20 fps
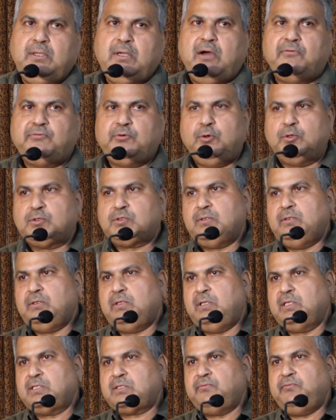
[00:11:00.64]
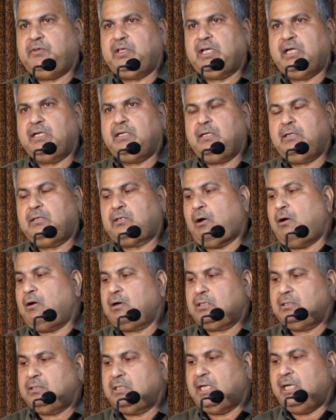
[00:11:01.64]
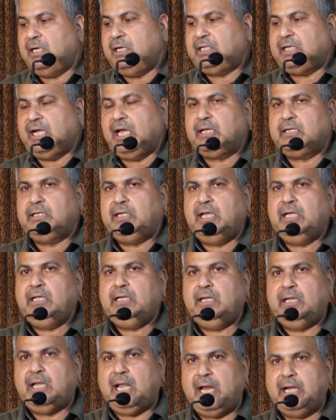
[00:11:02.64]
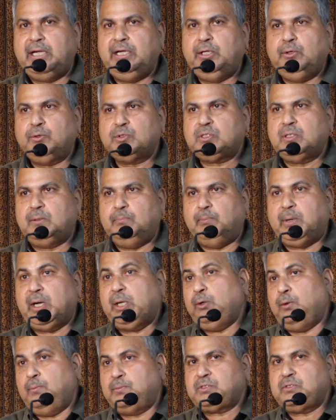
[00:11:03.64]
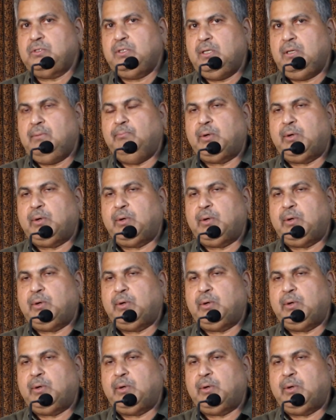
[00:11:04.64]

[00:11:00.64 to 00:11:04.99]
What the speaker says: Of course, this we can talk the entire day, land use and biomes.